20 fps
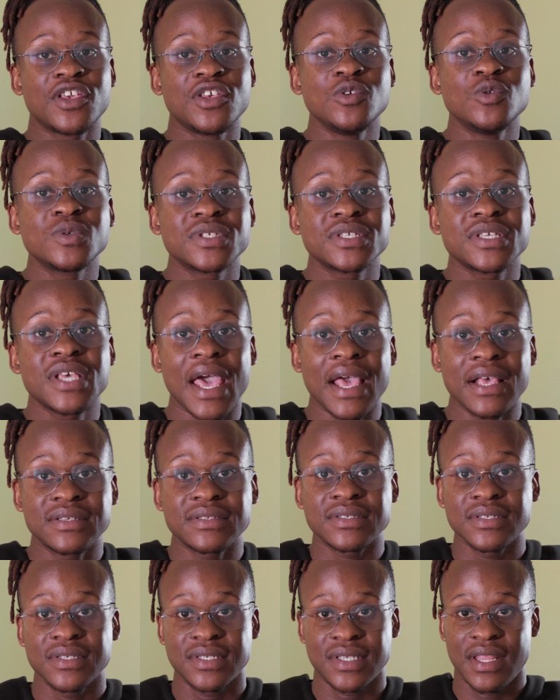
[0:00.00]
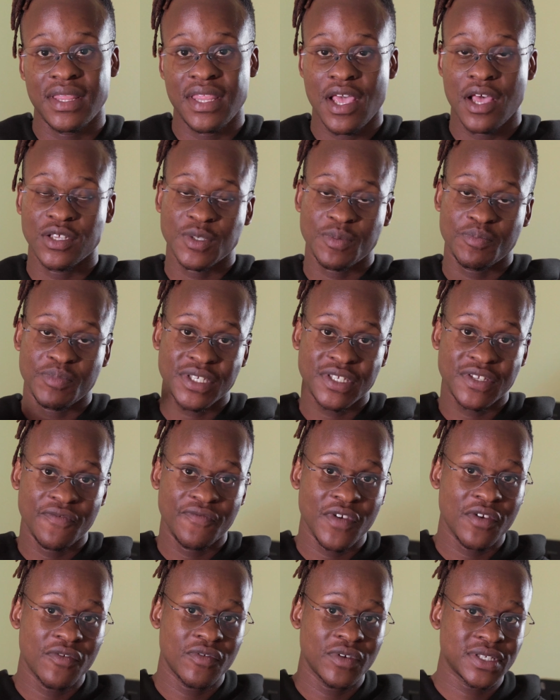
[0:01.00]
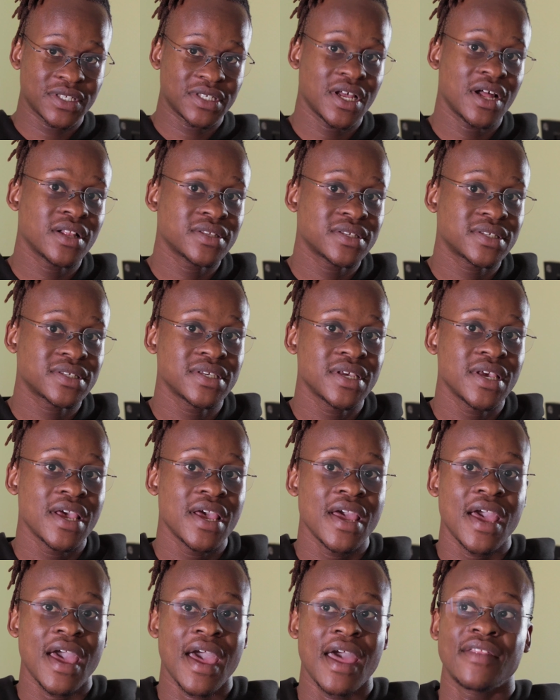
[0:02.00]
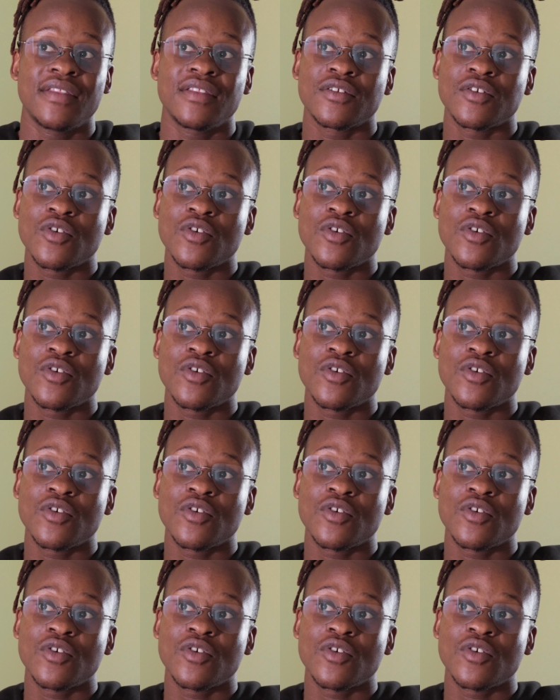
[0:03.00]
use cases and there are specific results and